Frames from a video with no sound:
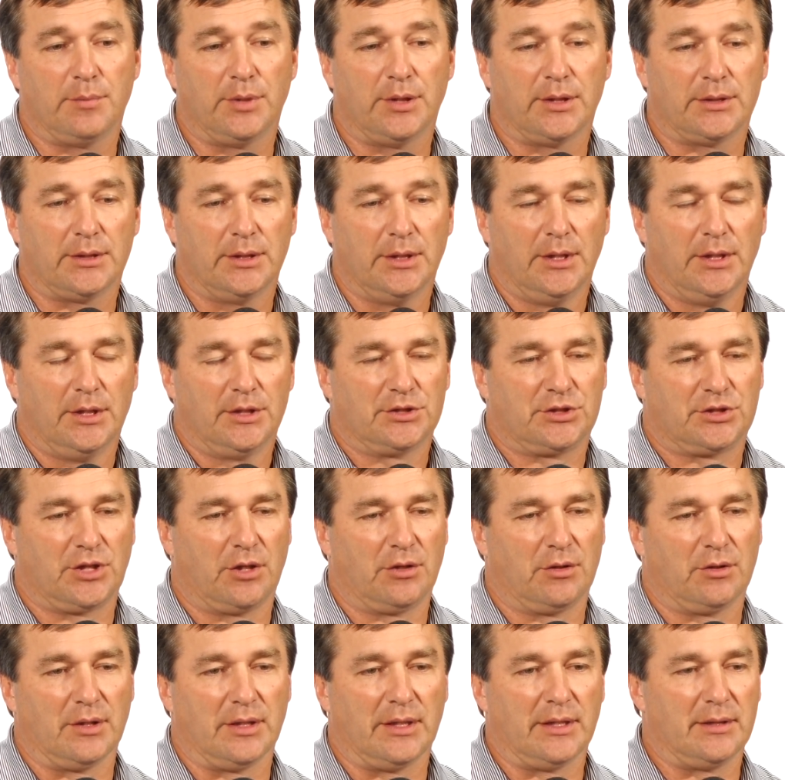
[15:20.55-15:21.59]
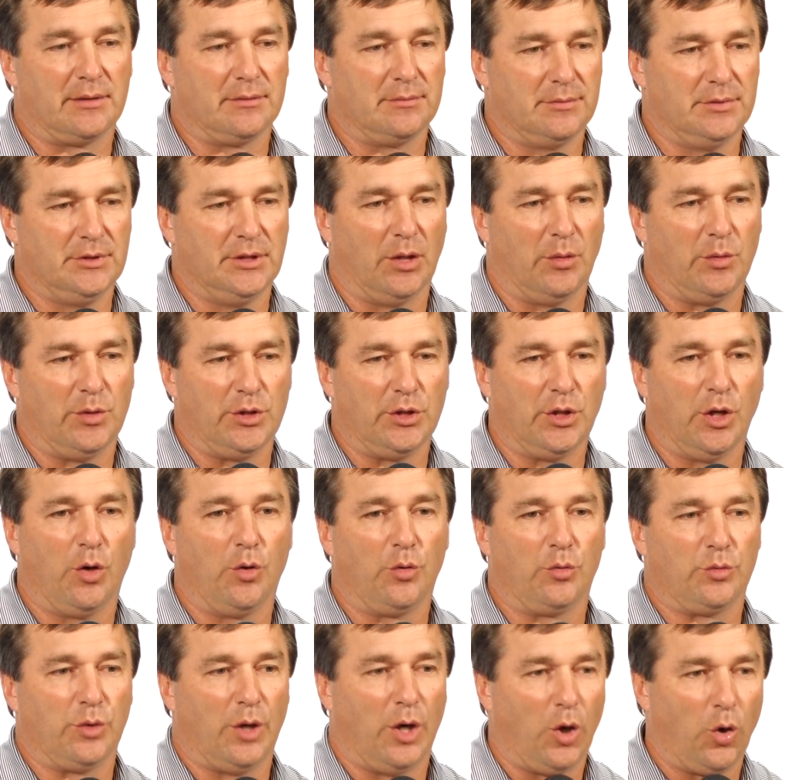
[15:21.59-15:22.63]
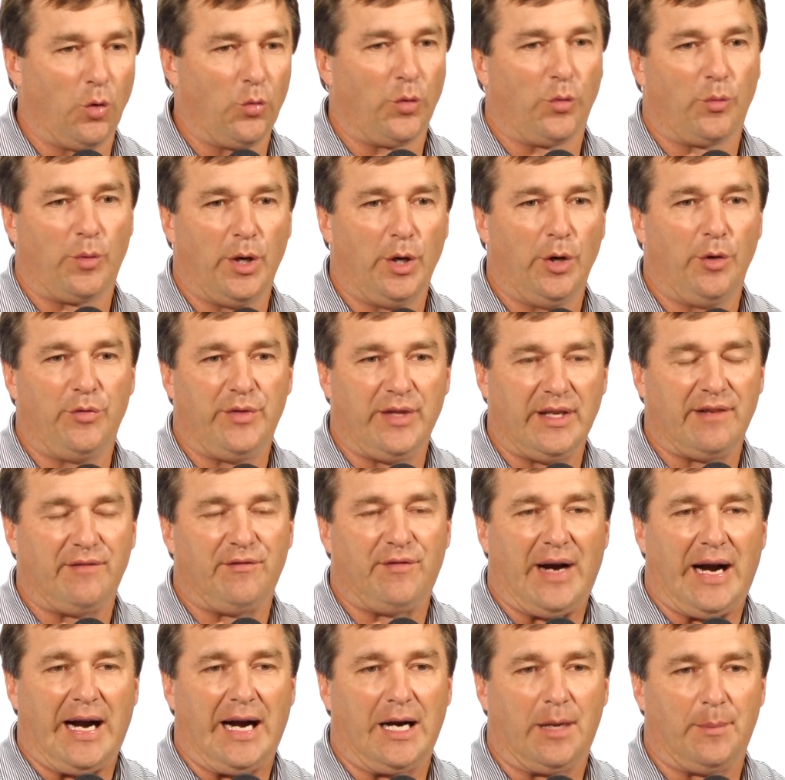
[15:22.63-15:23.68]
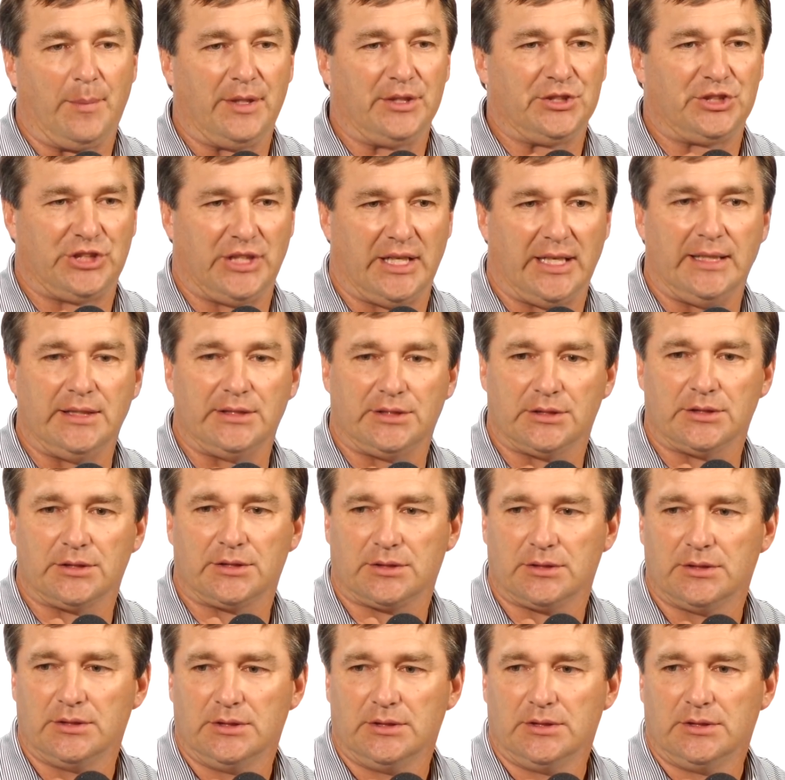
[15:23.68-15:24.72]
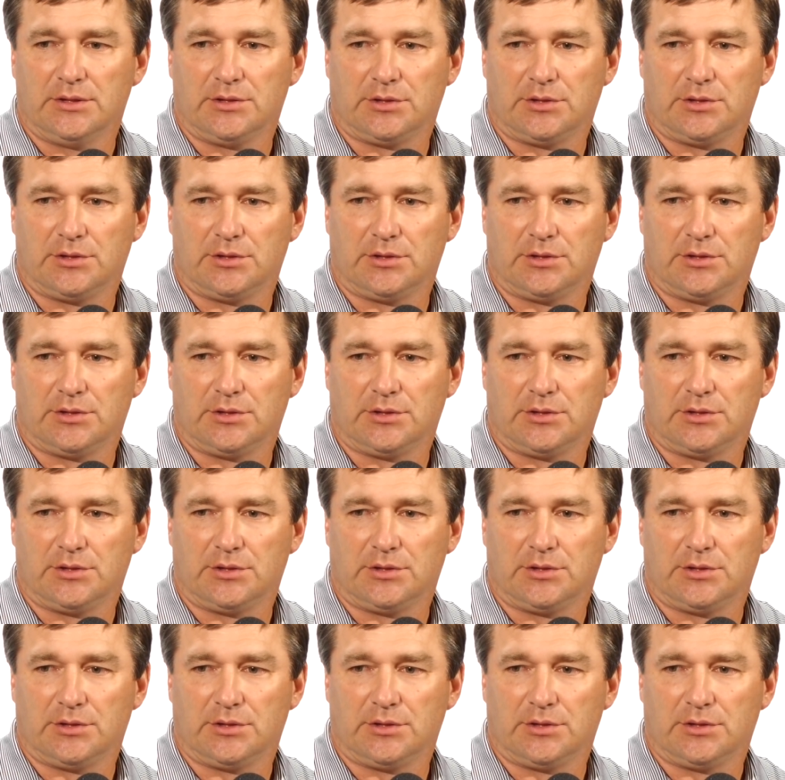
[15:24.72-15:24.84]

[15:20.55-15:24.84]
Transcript: But certainly, you know, when you go on the road, the environment changes.